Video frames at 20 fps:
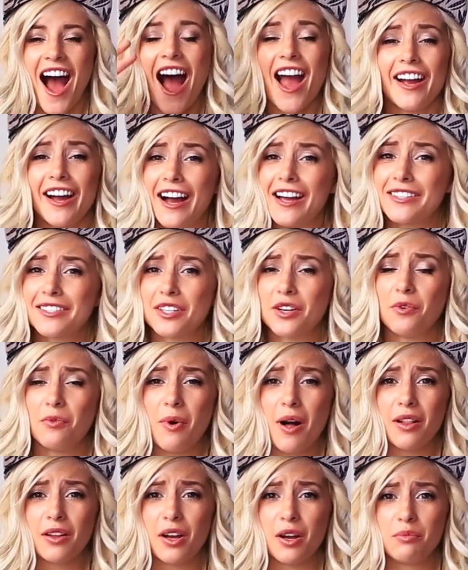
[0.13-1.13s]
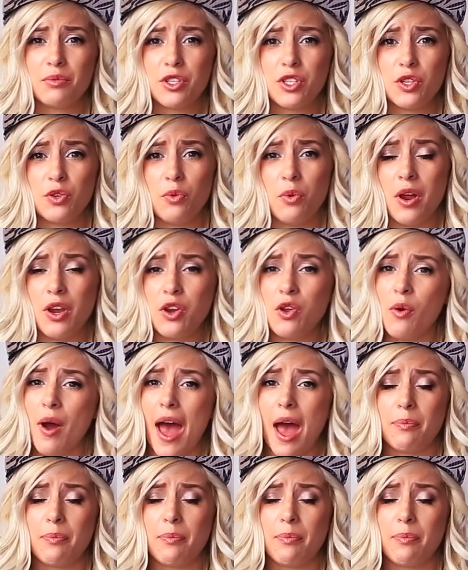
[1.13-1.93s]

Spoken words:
Hi guys, welcome to a new